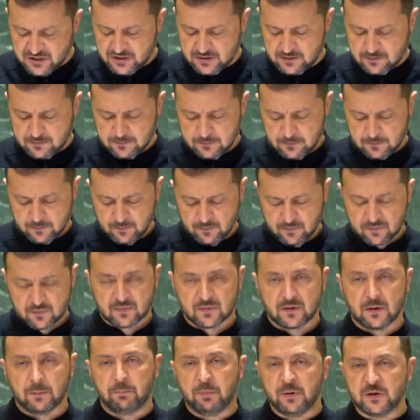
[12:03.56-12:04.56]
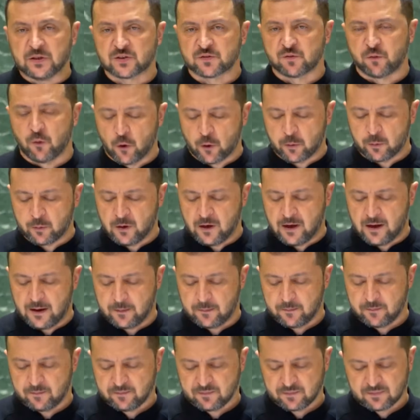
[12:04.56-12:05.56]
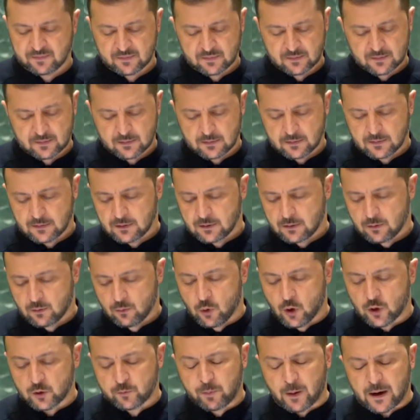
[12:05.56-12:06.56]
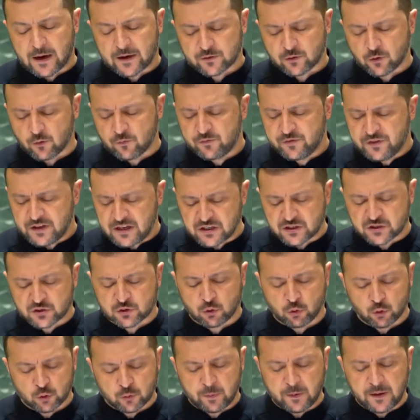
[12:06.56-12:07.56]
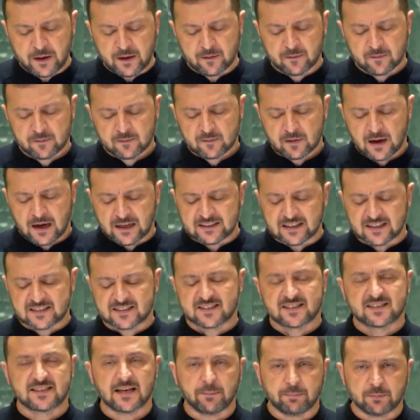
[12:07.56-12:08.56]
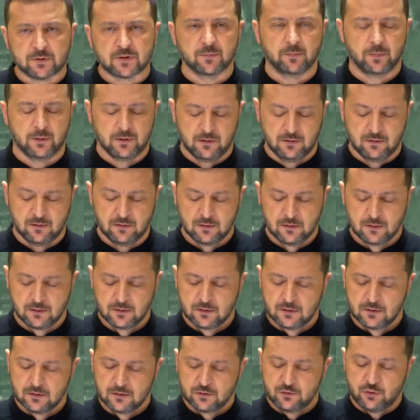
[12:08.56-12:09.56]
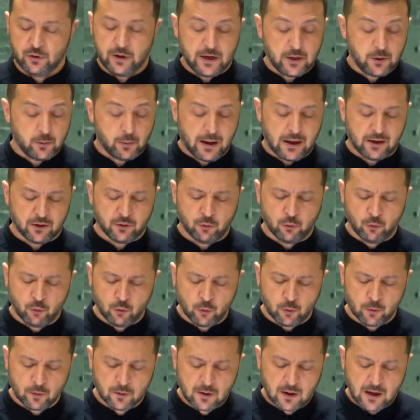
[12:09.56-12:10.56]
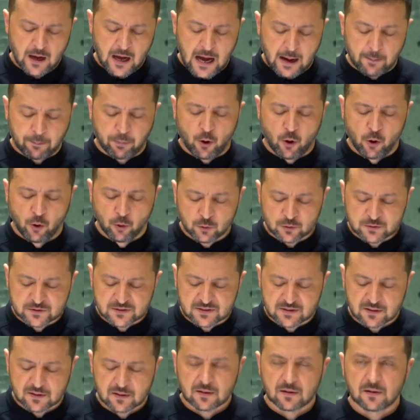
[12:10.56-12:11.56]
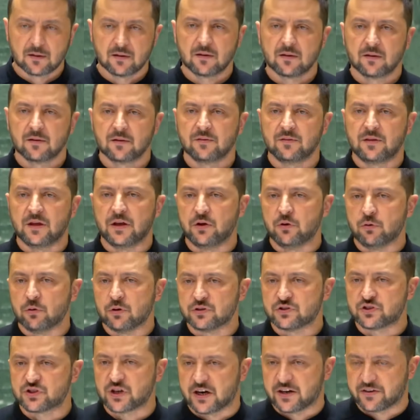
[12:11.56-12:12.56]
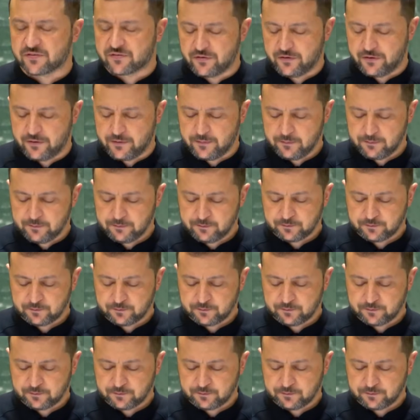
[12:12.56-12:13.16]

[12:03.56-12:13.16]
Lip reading: is the peace formula. What part of this could be unacceptable to anyone who upholds the UN Charter?